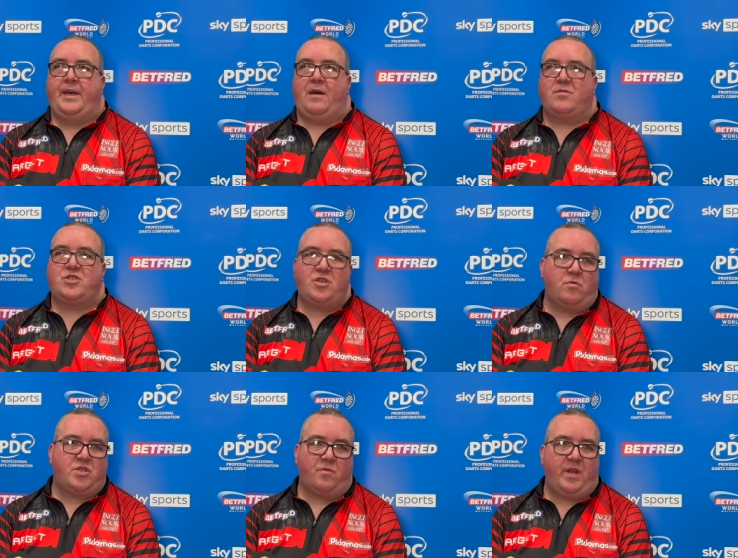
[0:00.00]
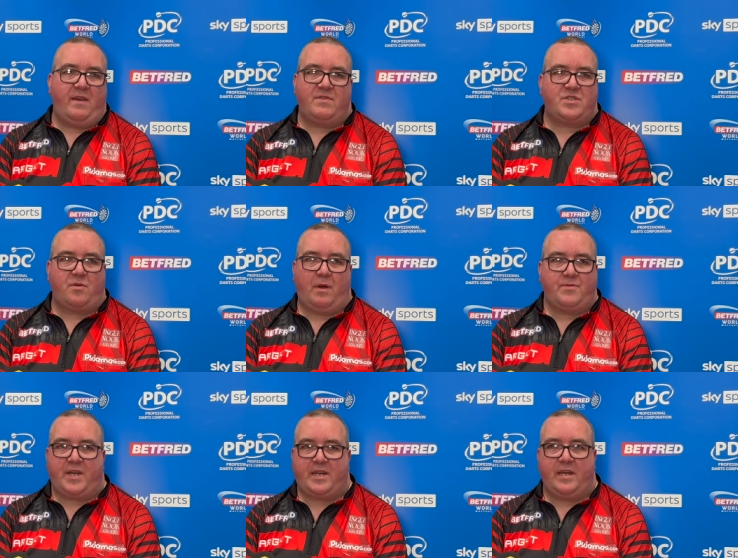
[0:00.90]
I was so nervous
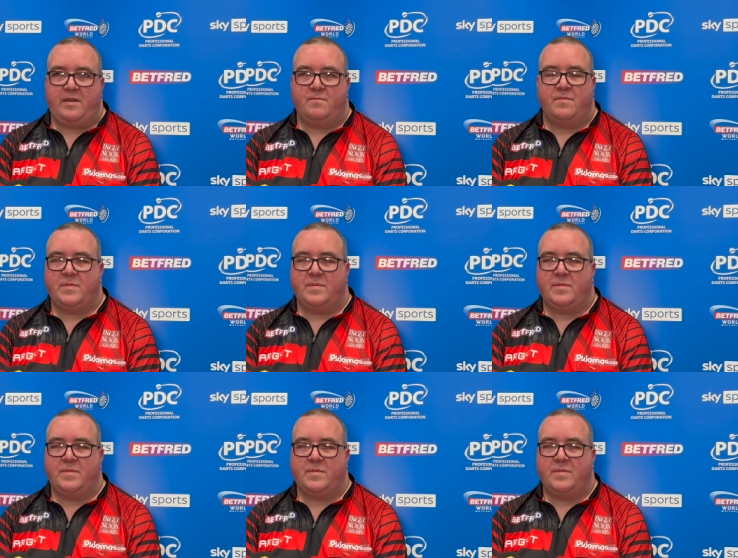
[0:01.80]
throughout that game.